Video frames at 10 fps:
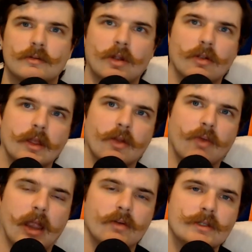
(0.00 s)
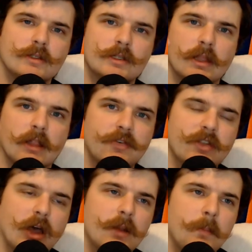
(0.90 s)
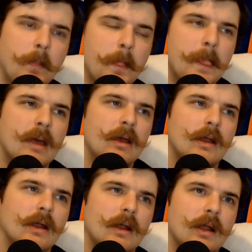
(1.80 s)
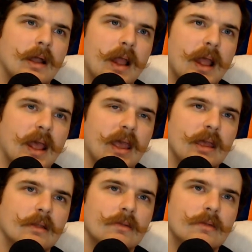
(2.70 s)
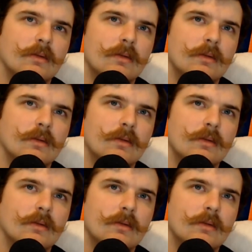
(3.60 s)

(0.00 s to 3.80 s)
curling around to the left side. And